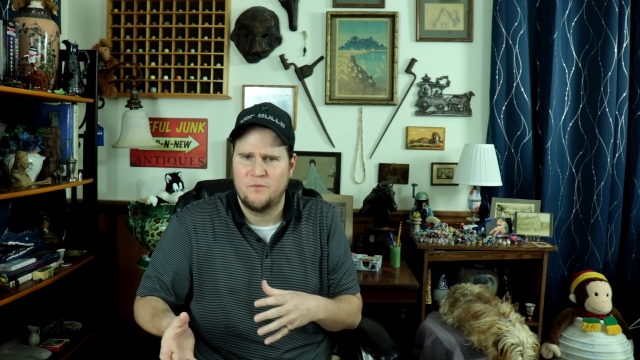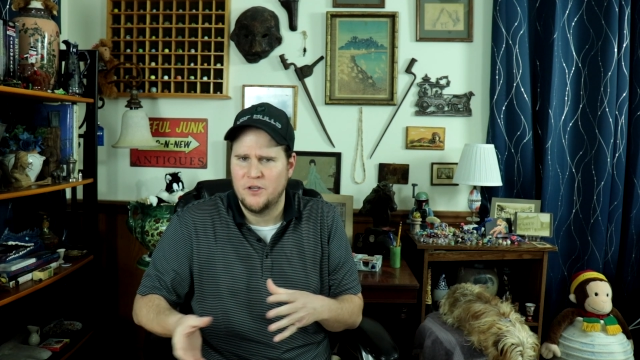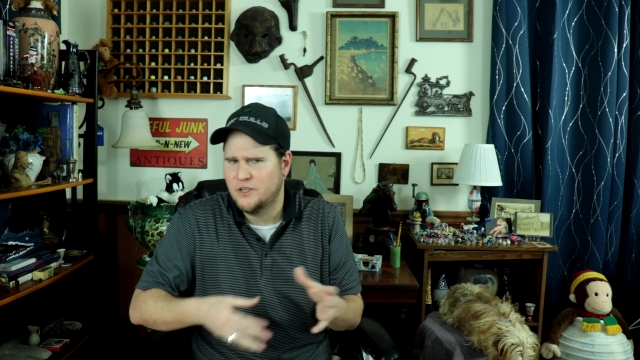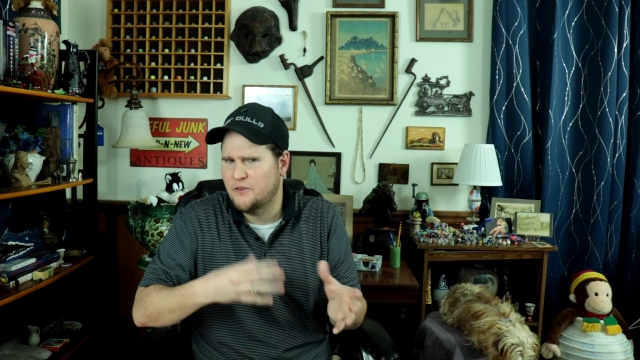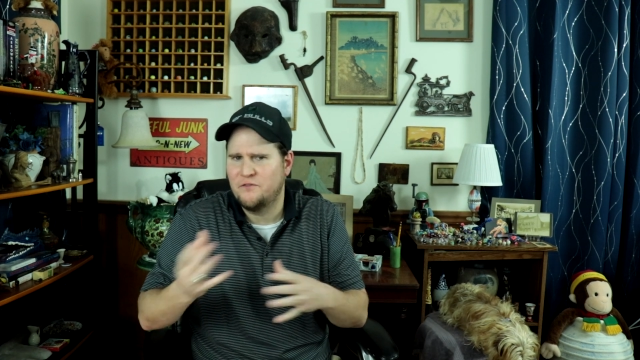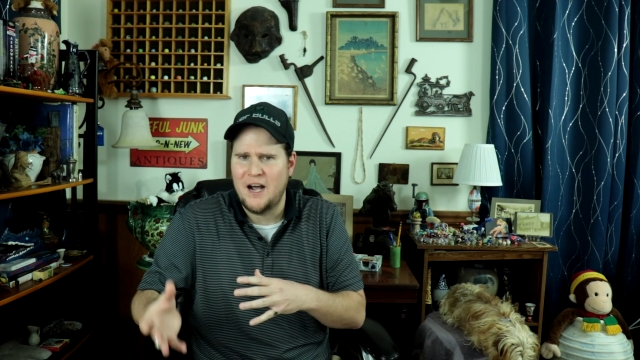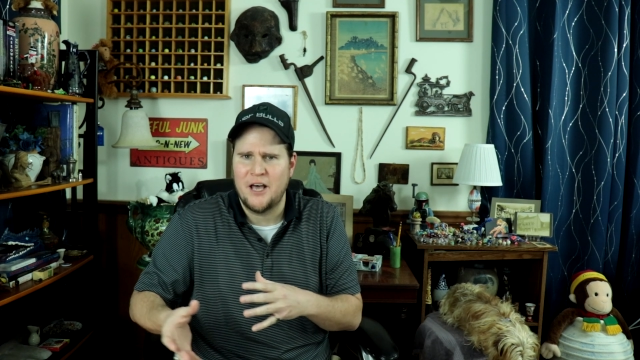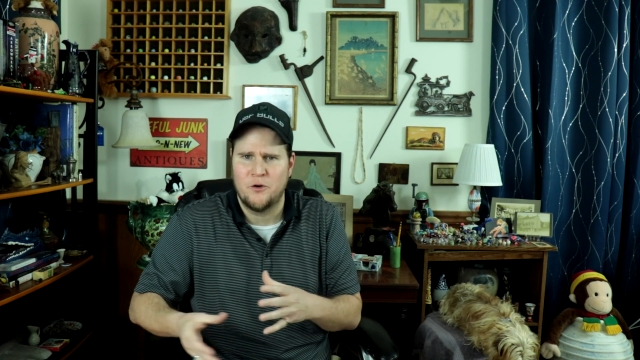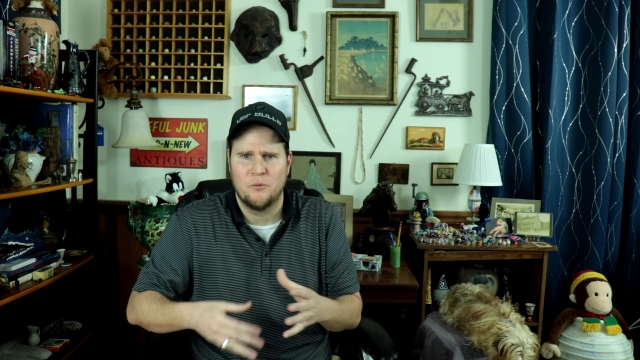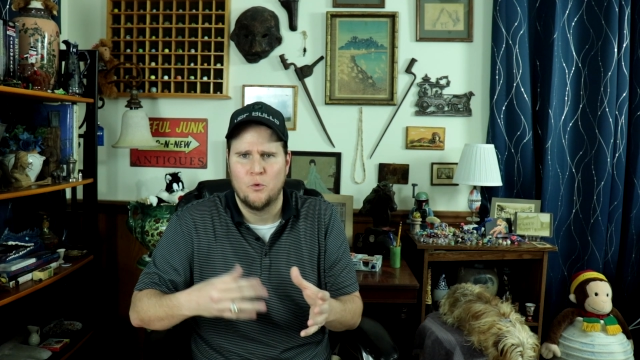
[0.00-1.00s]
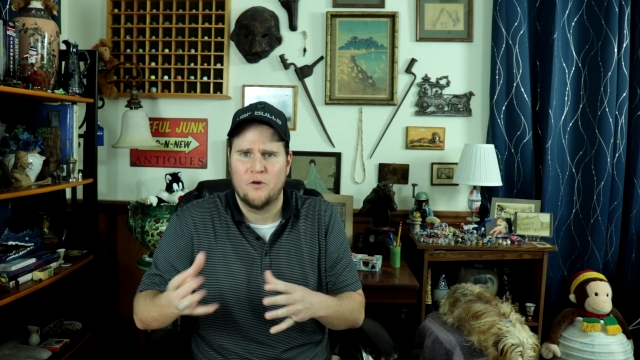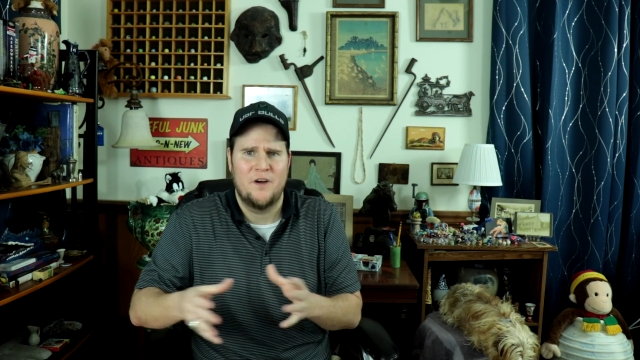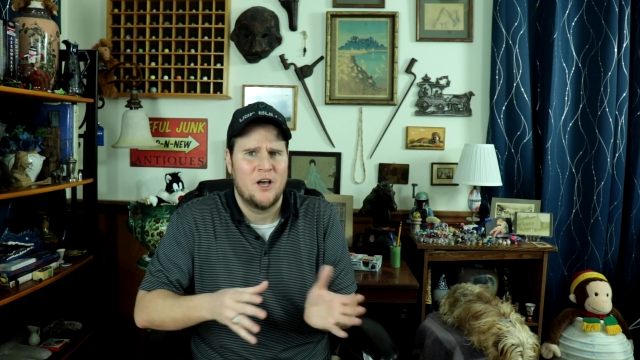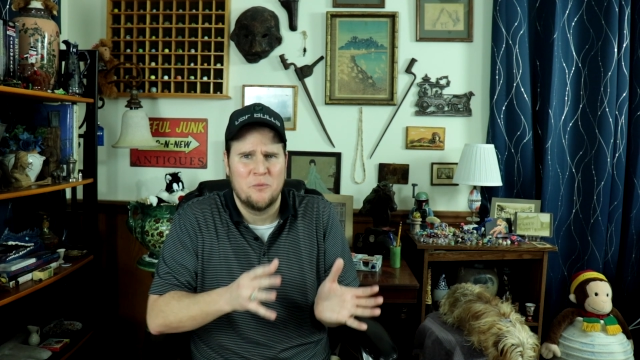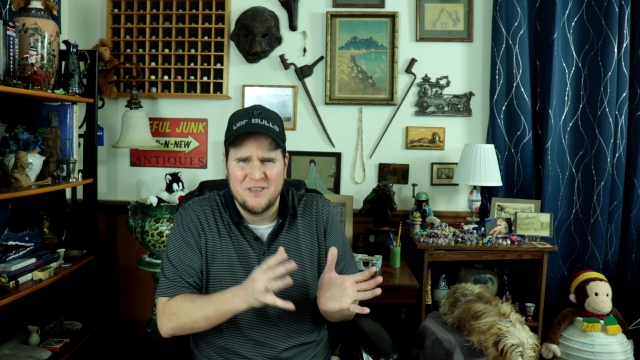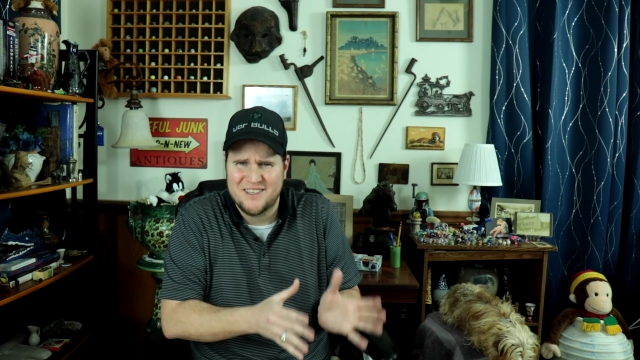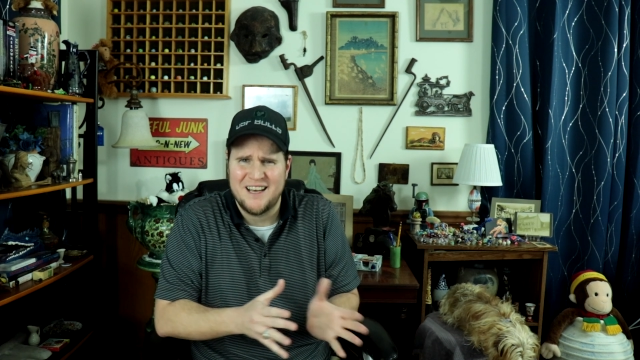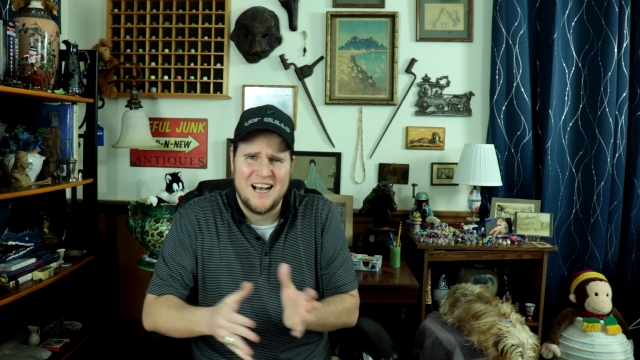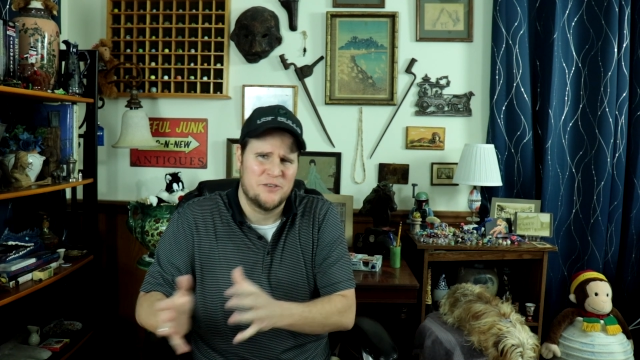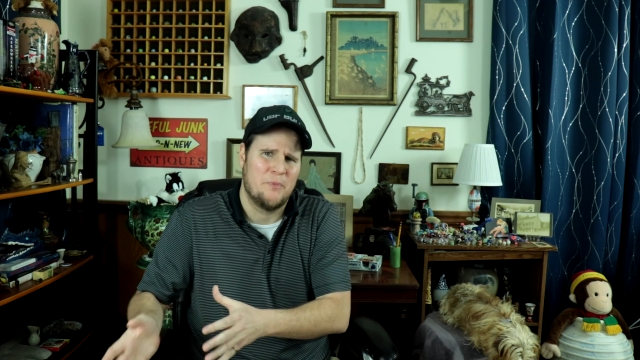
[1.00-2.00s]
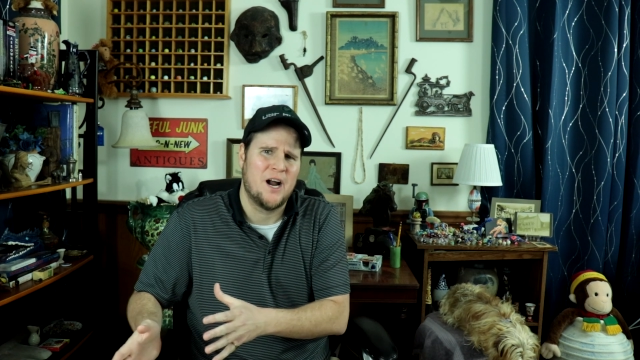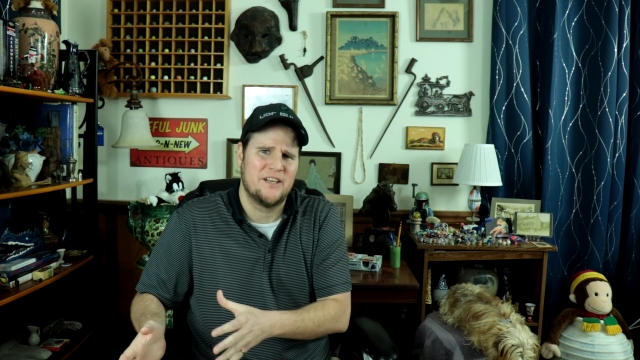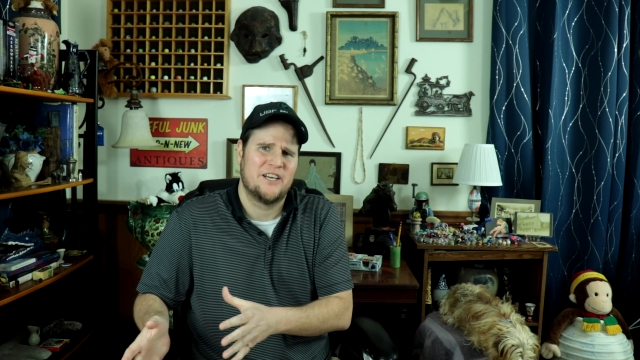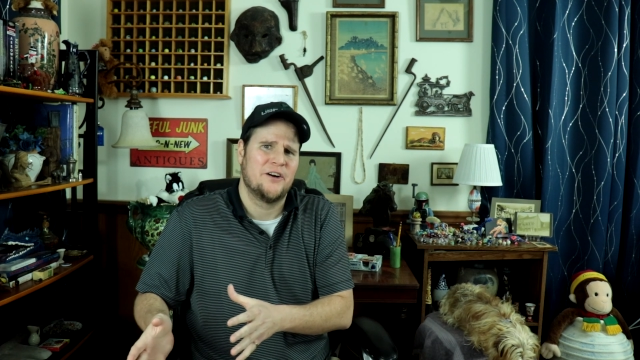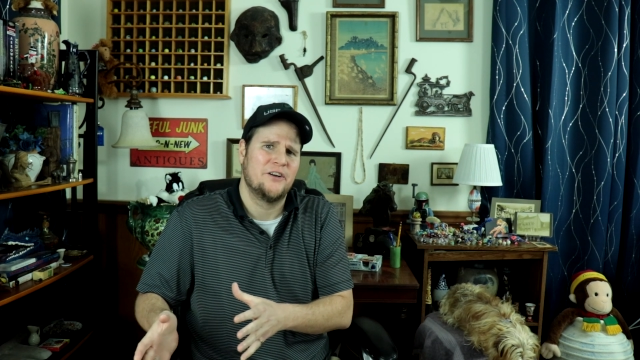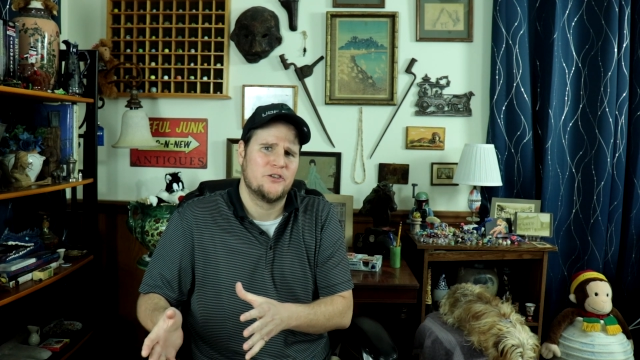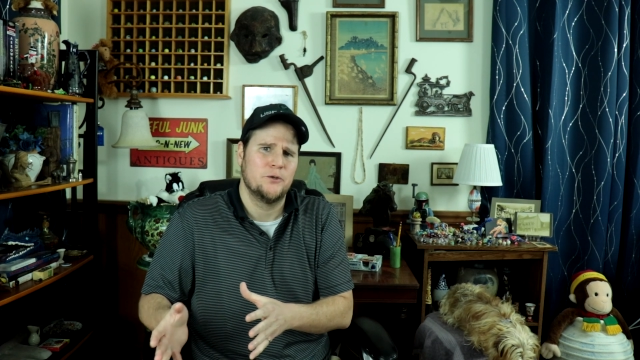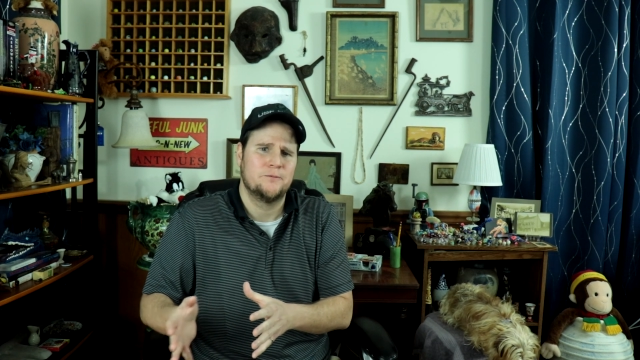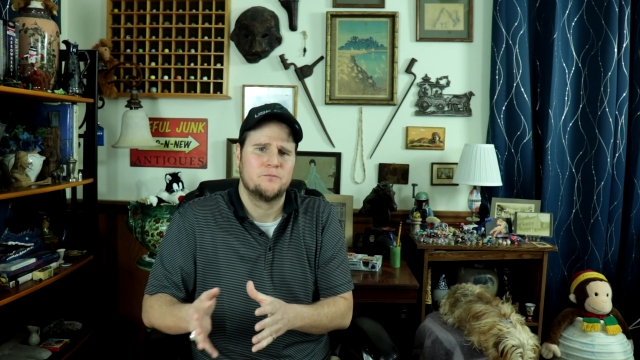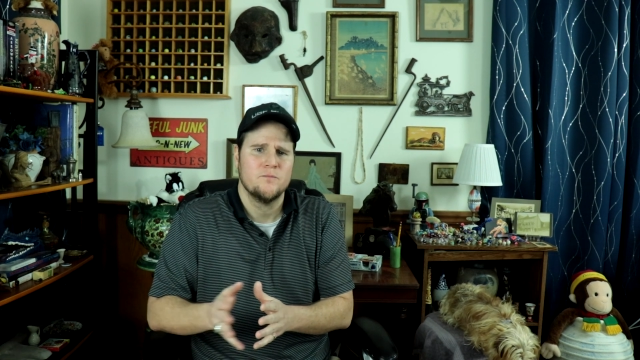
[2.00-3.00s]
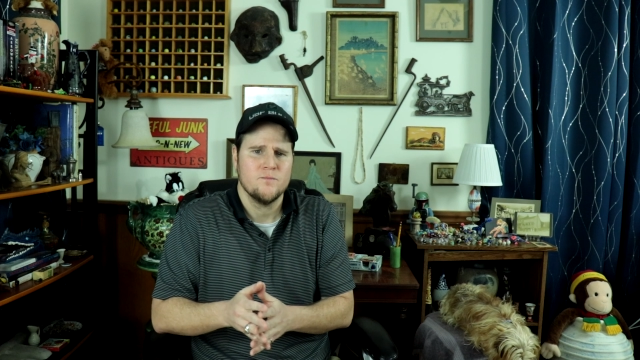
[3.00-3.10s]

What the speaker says: a different value or more value besides monetary into it.